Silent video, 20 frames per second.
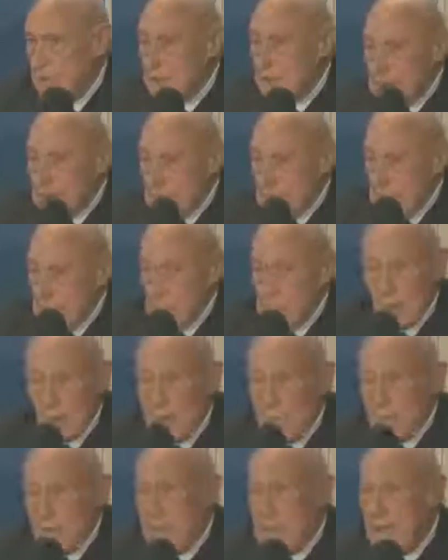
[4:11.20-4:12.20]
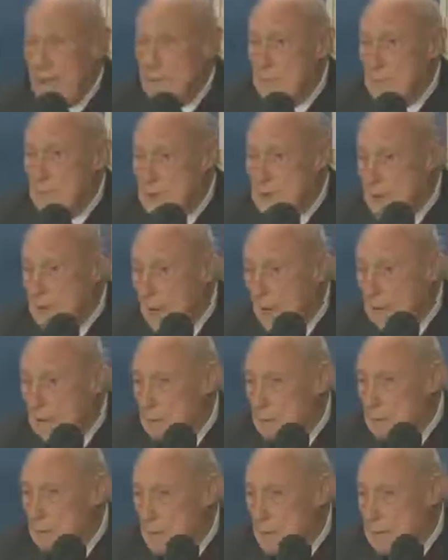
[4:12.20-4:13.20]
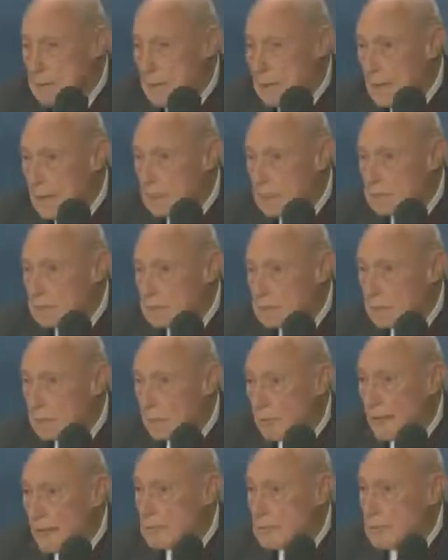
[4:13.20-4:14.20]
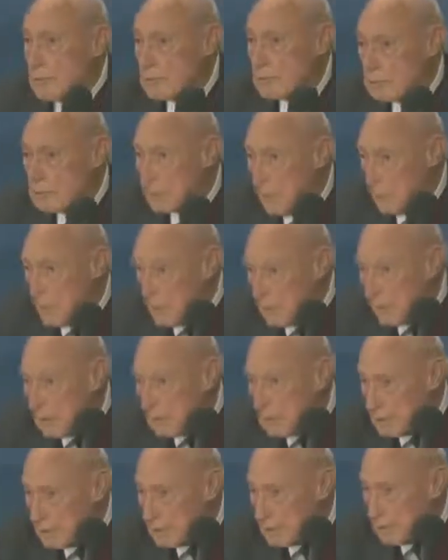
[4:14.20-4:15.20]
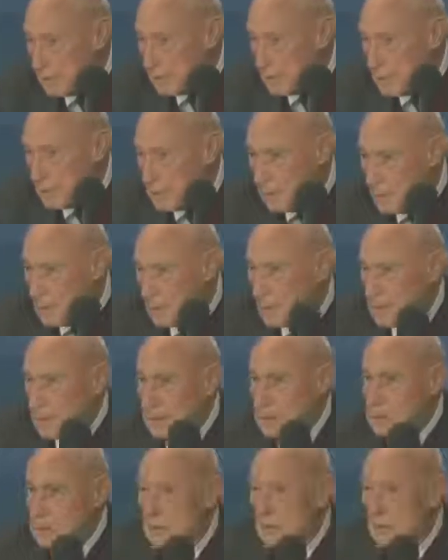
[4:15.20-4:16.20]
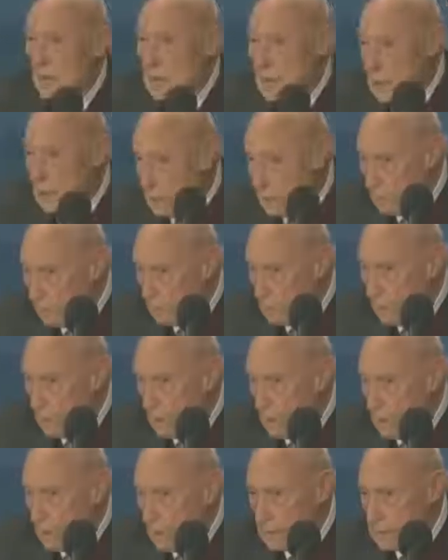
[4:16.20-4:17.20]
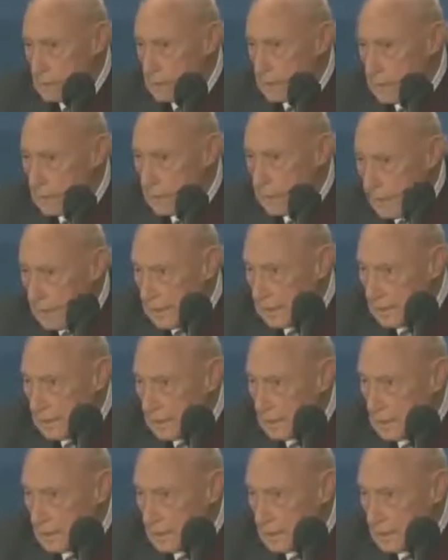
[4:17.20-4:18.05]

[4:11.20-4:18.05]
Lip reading: then. It became Osama bin Laden's rallying cry. So here we are today.